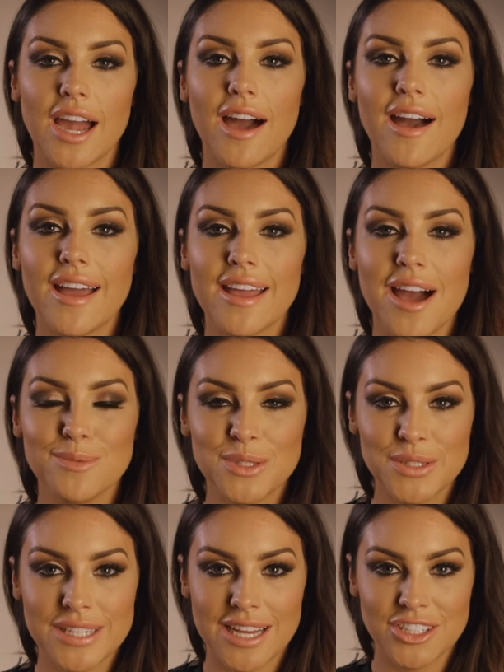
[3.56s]
Hi,
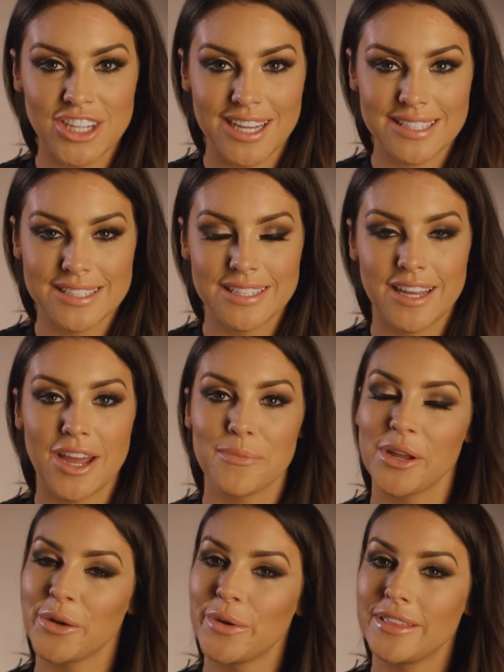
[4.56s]
I'm Suzanne Jackson and
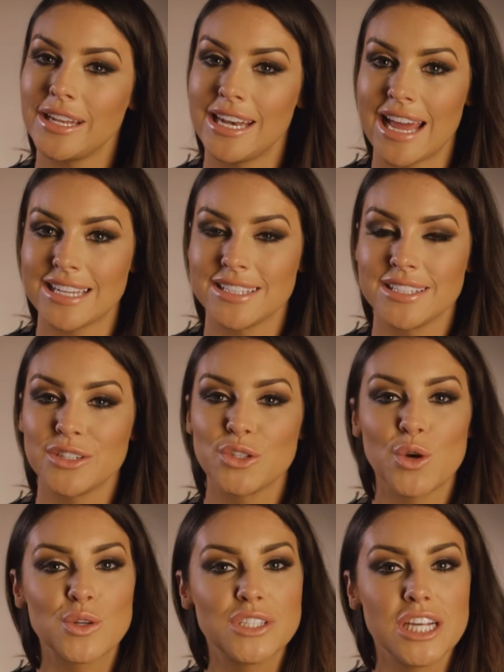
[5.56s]
I'm here with Lil-Lets to
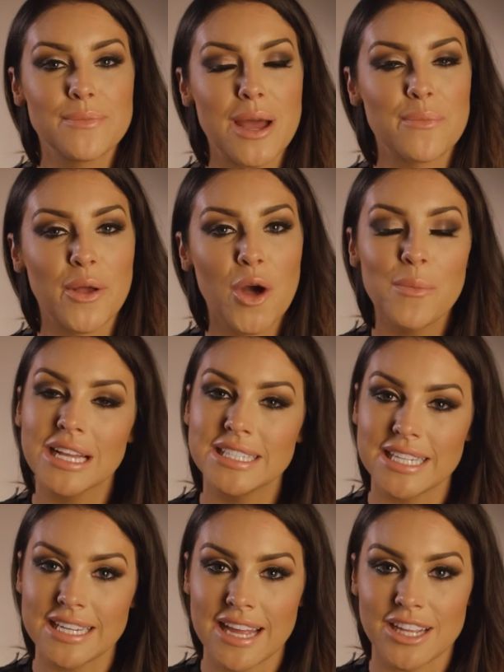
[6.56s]
talk to you about becoming
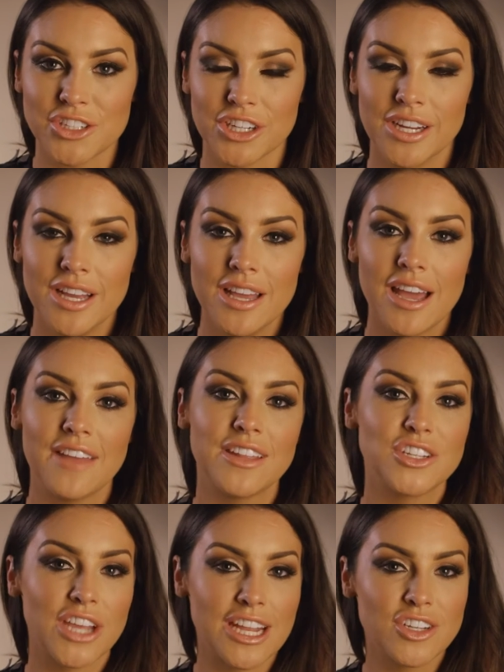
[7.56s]
a teenager
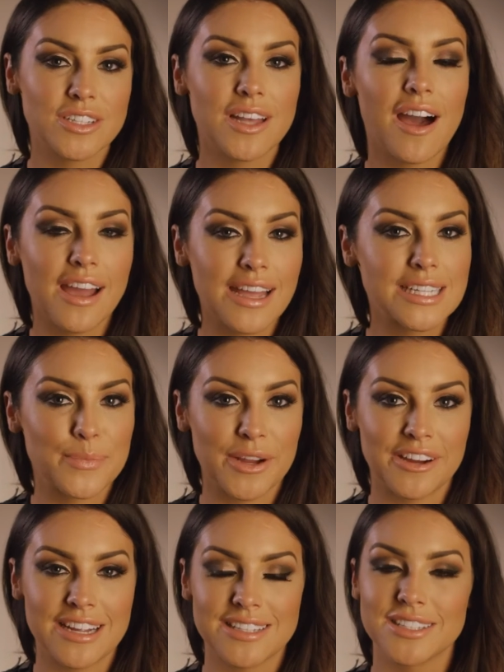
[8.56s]
and the changes I
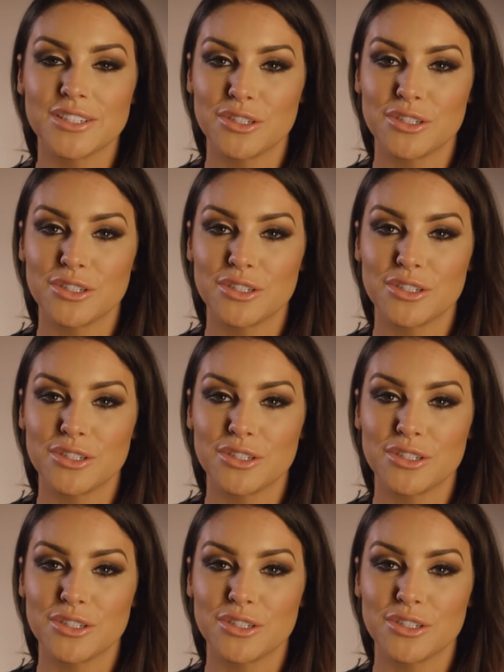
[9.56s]
experienced